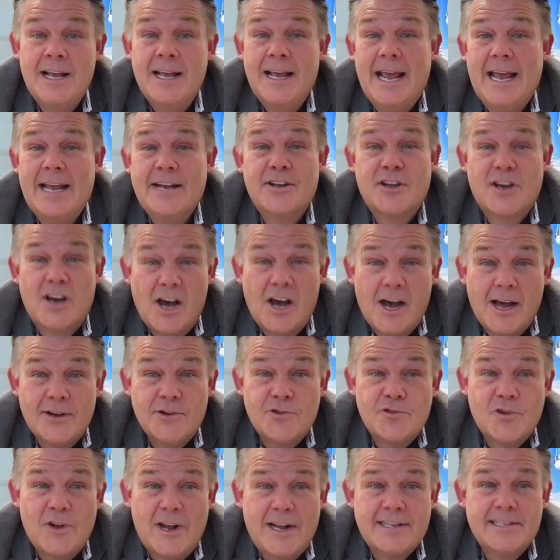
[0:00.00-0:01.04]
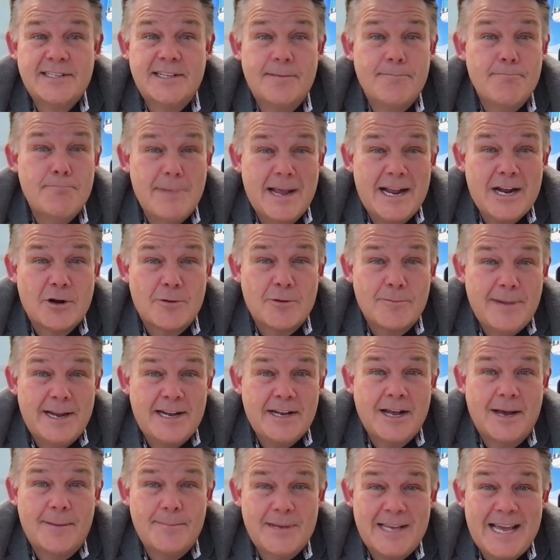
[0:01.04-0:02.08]
and contracts that may or may
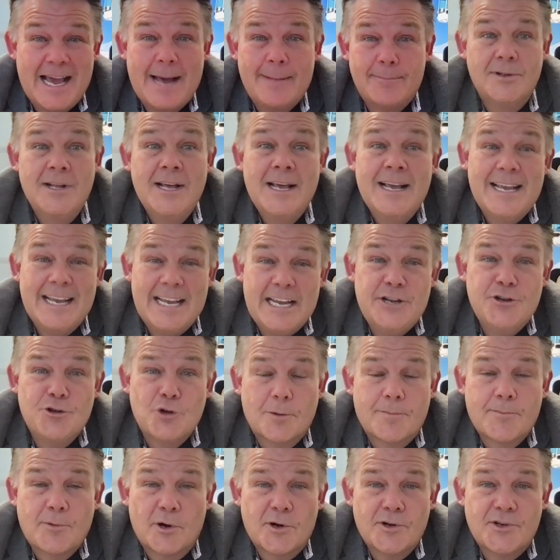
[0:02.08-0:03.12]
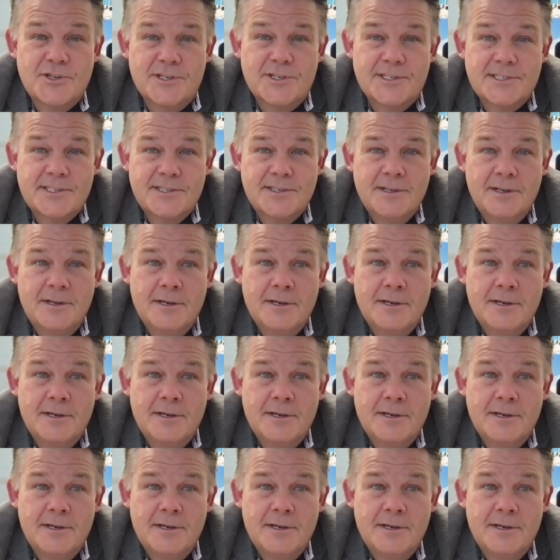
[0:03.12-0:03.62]
not be applicable in your purchase.